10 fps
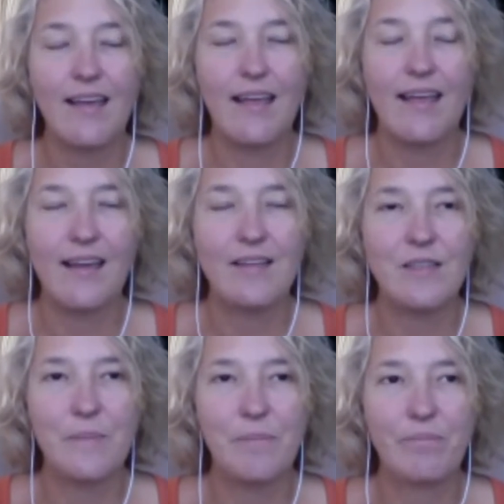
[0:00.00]

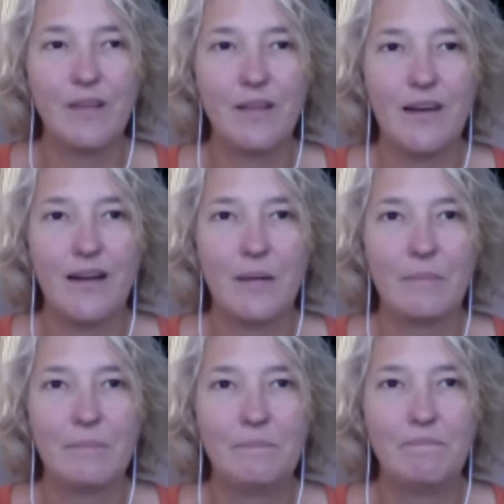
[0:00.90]
and
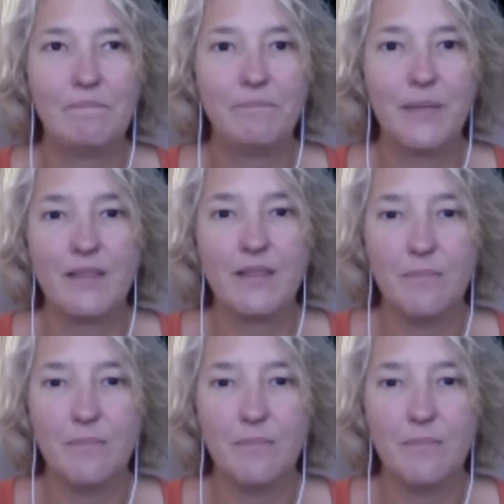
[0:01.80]
but